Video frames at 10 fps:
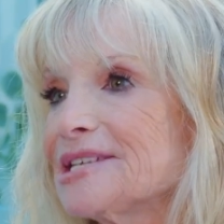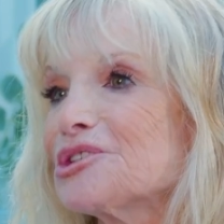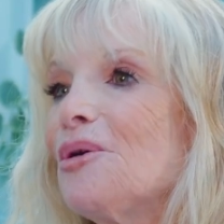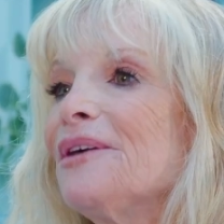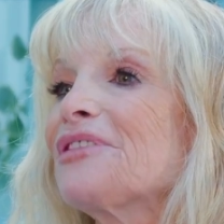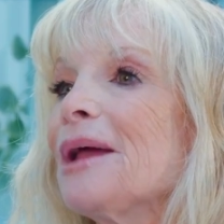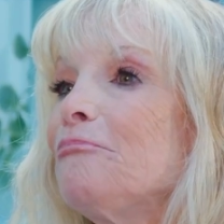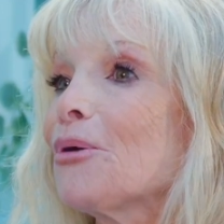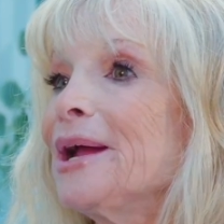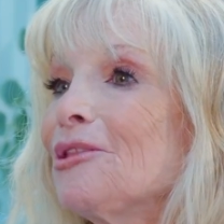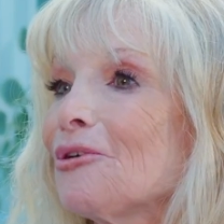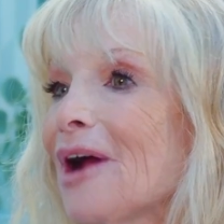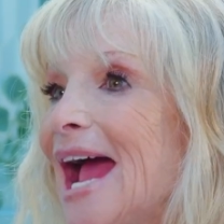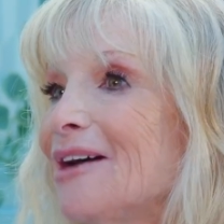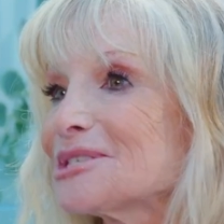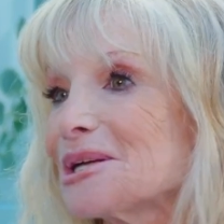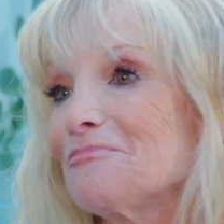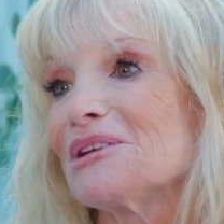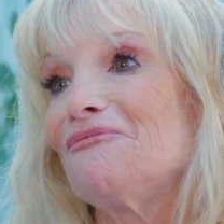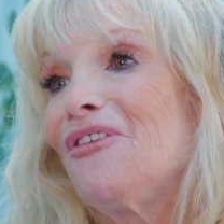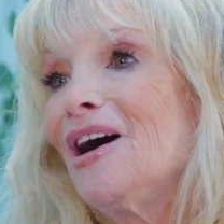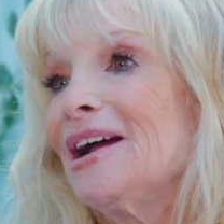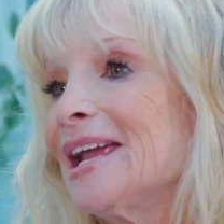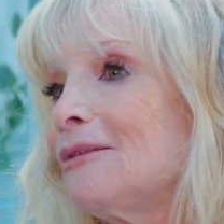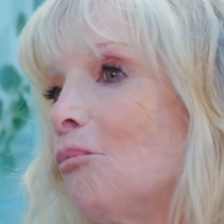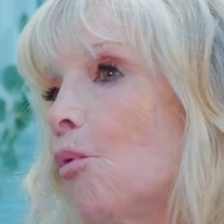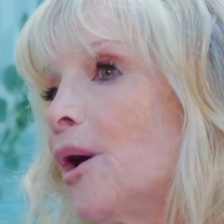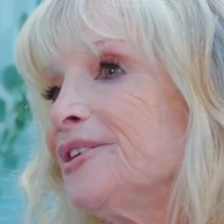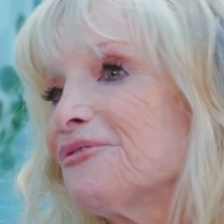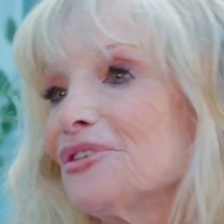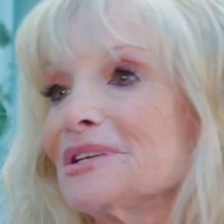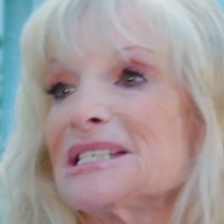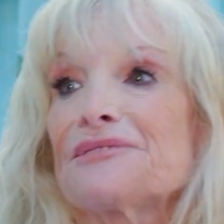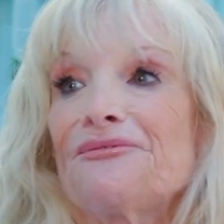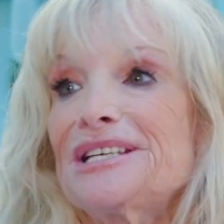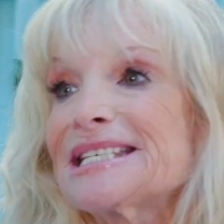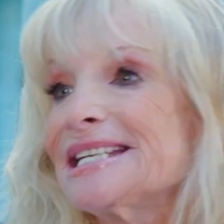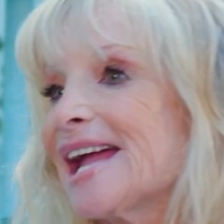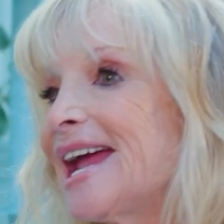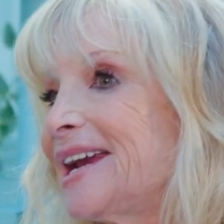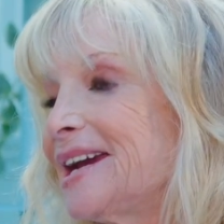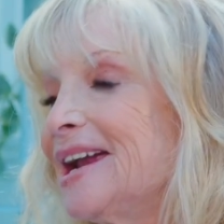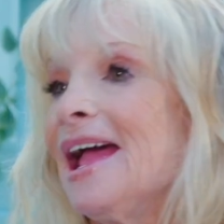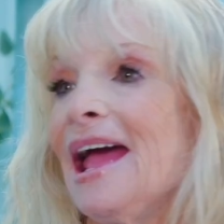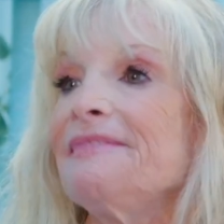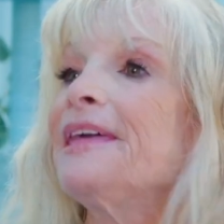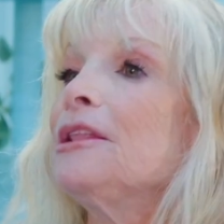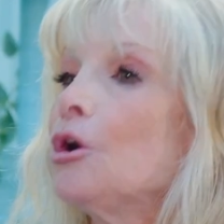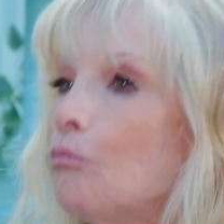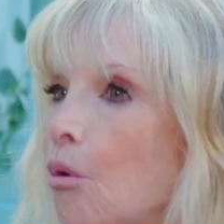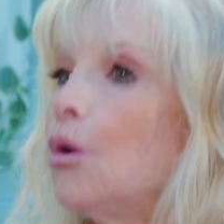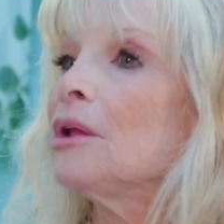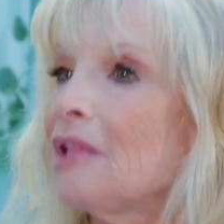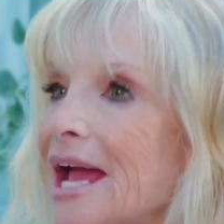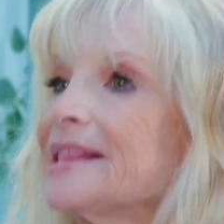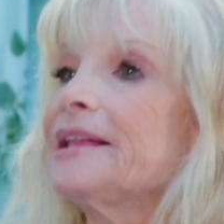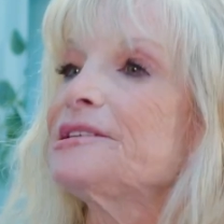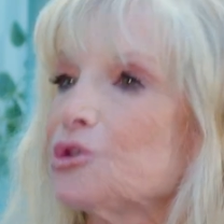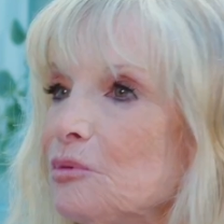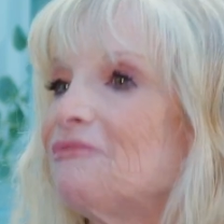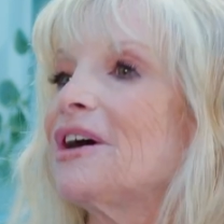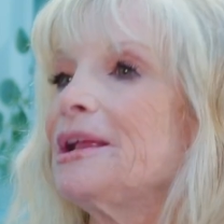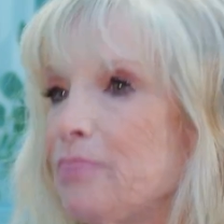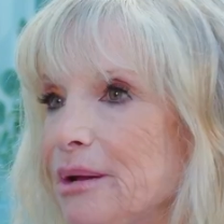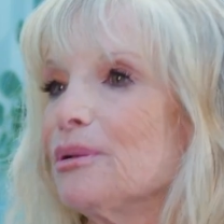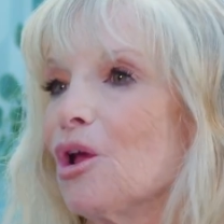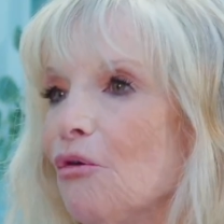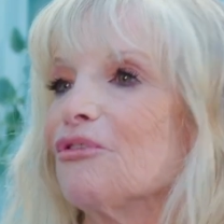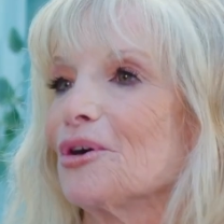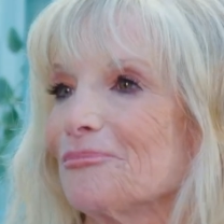So if they bring their house up to fun and wonderful and sophisticated, then they're more likely to invite people over.